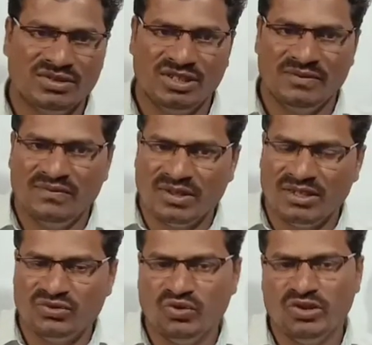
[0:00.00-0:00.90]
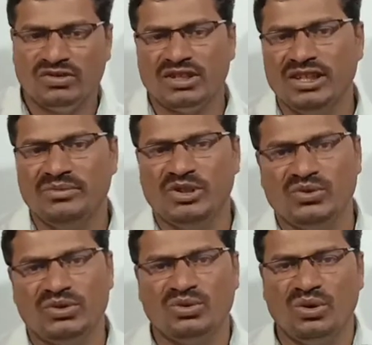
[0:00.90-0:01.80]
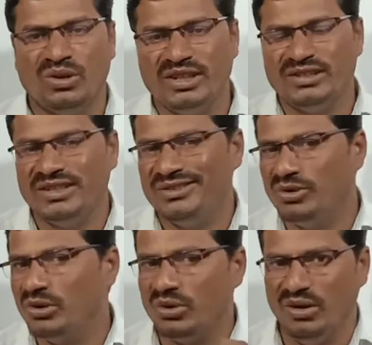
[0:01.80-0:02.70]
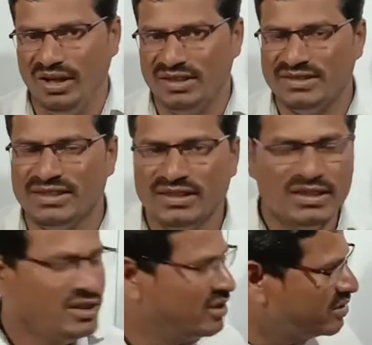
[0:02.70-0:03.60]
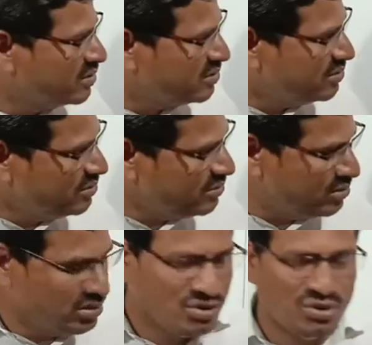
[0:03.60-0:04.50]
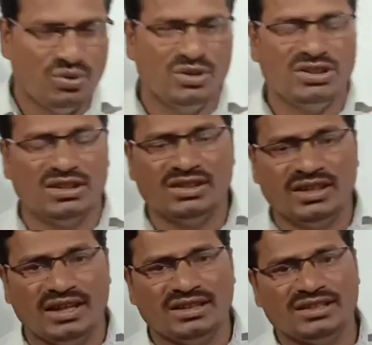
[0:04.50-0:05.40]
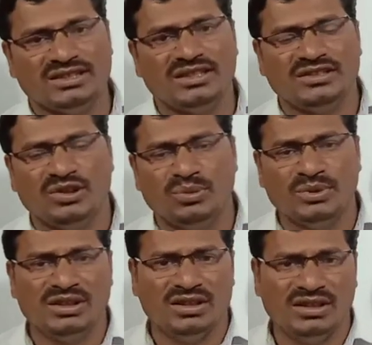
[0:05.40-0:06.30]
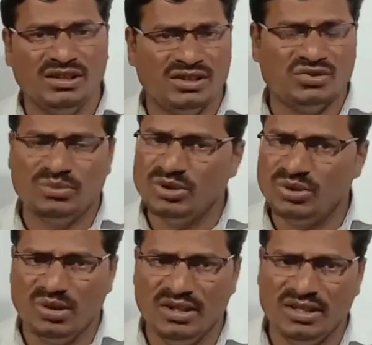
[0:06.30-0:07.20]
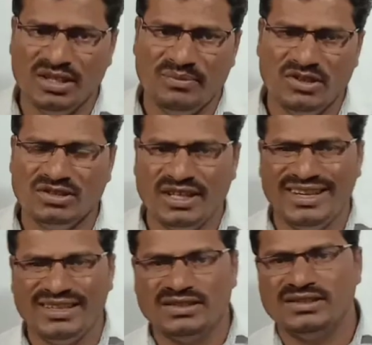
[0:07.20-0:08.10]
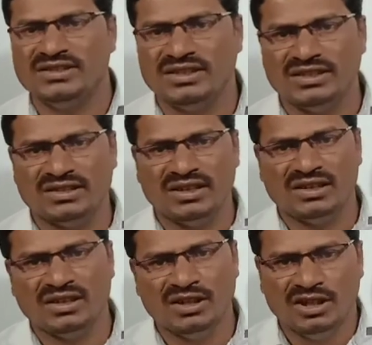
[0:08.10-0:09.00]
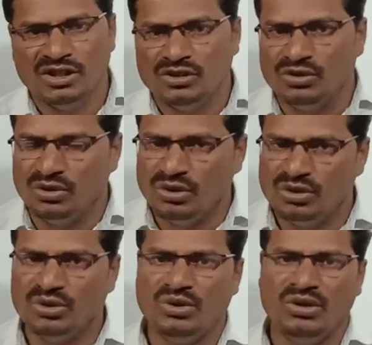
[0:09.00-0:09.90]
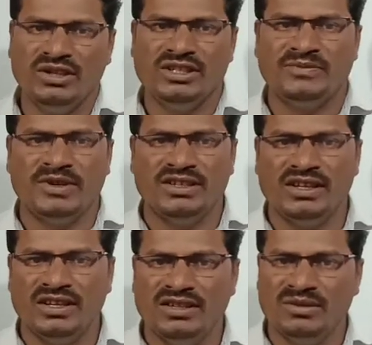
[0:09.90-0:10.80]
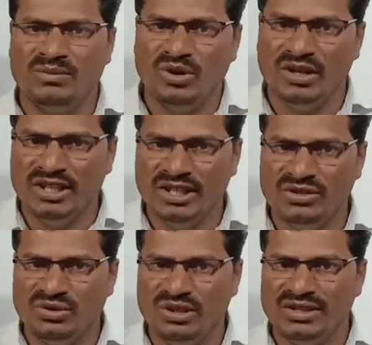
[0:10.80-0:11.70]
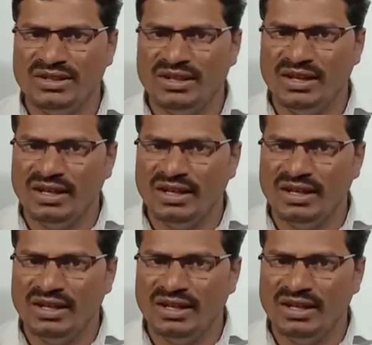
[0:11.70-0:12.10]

difference we have studied between chordates and non-chordates. So which are the characteristics of in case of the chordata? First characteristic is there notochord is present in the body during the